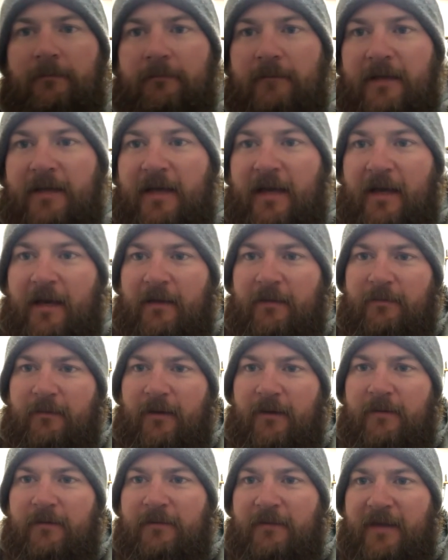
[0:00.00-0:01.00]
but yeah,
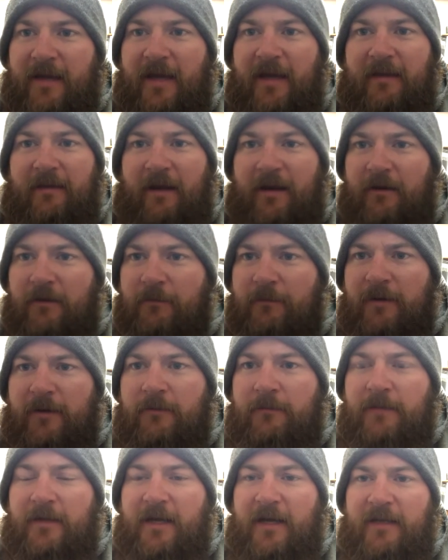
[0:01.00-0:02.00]
other than that, I hope
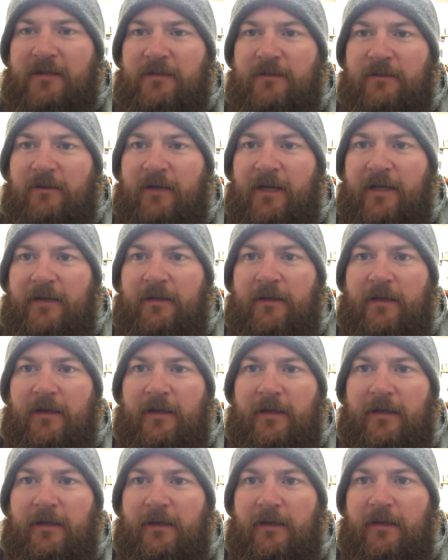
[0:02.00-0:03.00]
everybody has a great
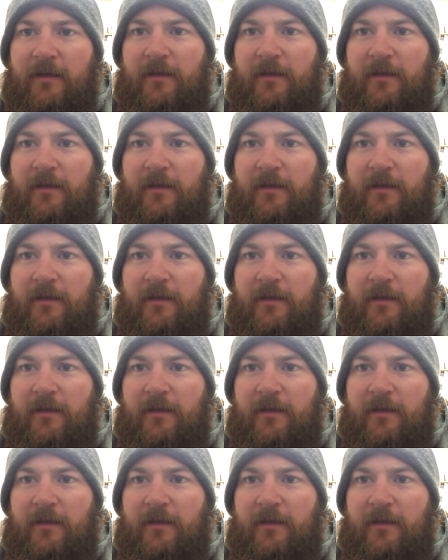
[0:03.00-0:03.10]
night.